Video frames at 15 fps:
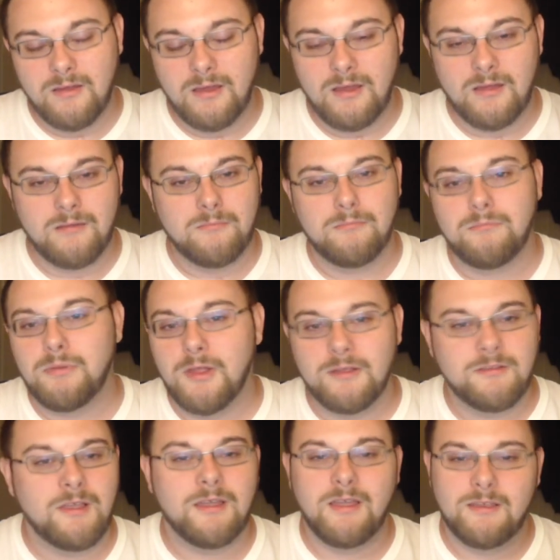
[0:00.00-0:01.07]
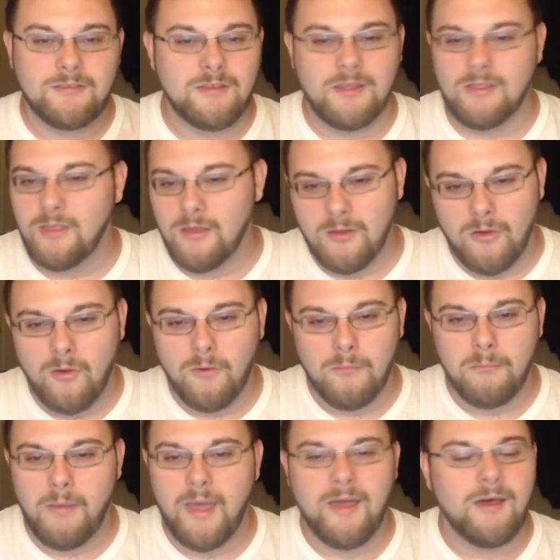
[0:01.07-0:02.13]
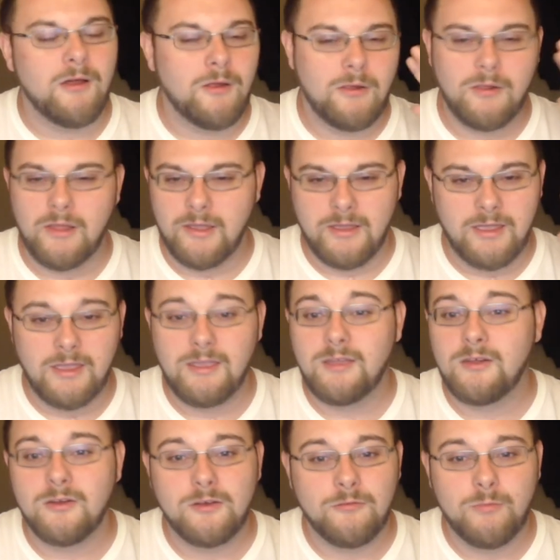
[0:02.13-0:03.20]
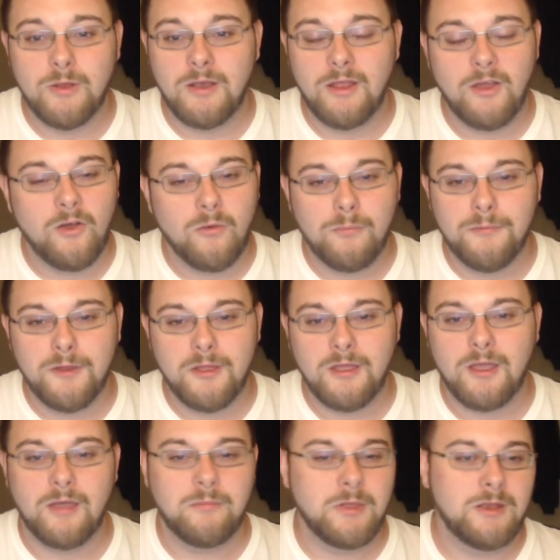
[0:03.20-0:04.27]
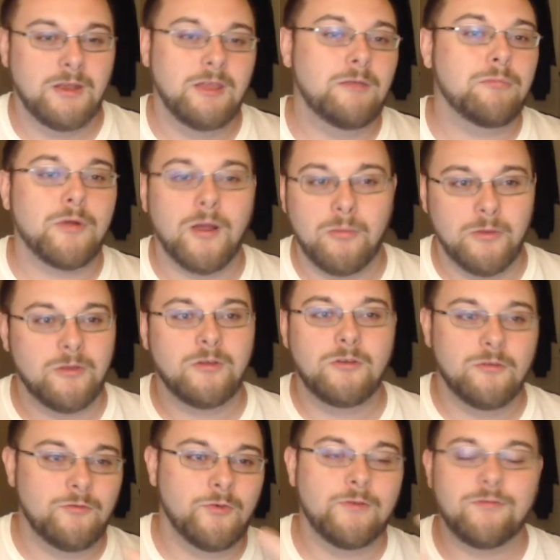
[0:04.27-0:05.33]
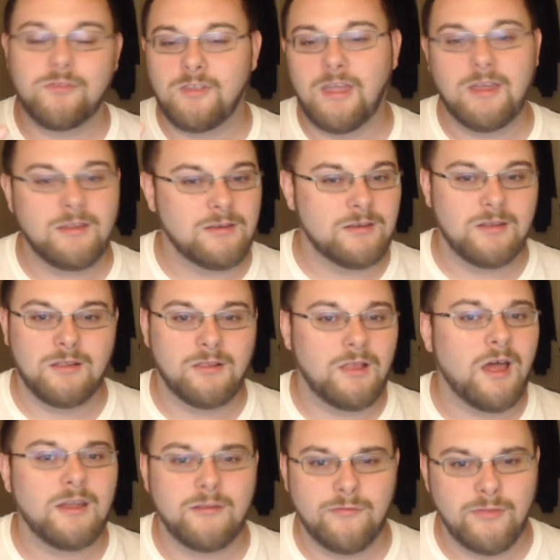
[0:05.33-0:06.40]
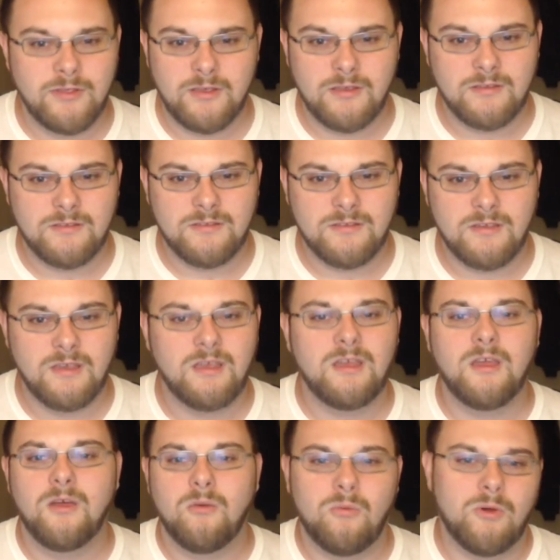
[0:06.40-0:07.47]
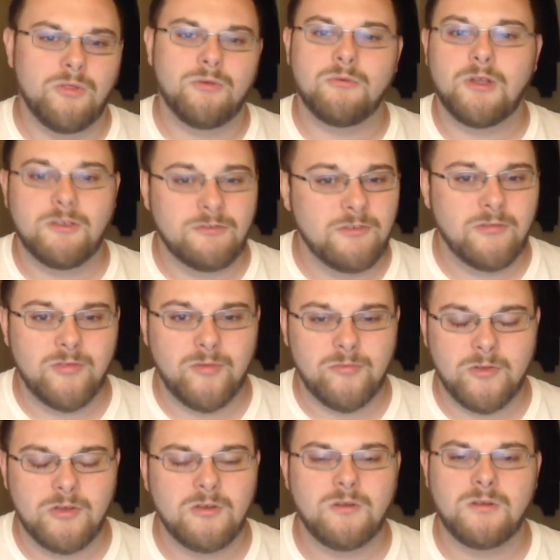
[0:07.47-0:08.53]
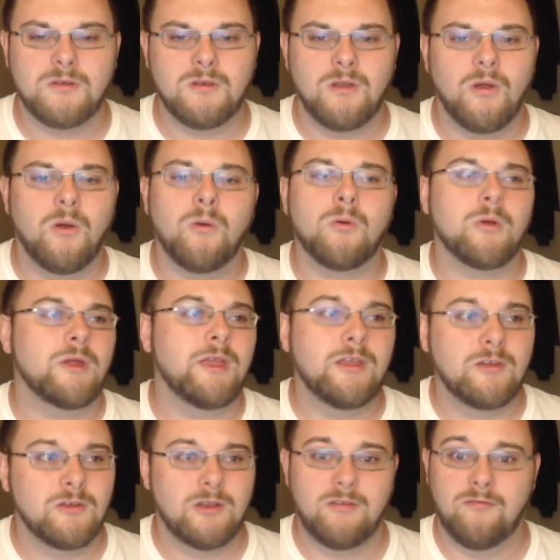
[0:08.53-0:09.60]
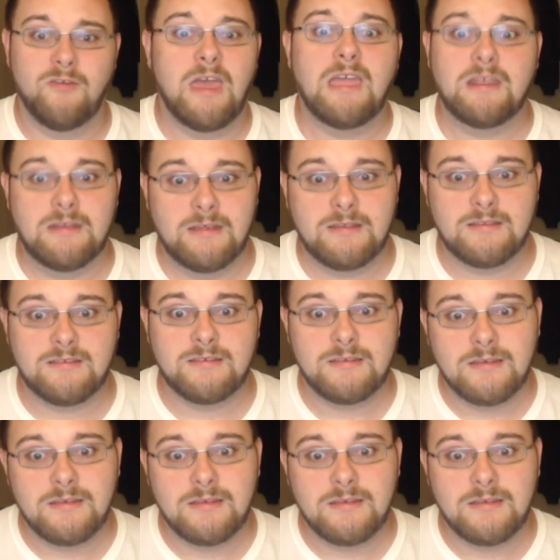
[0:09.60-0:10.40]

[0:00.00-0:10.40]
and plus, like I said, the whole Mal, like, he could have been helping. I mean, he probably could have withstood a lot of this while the rest of them couldn't. Or he could evade it,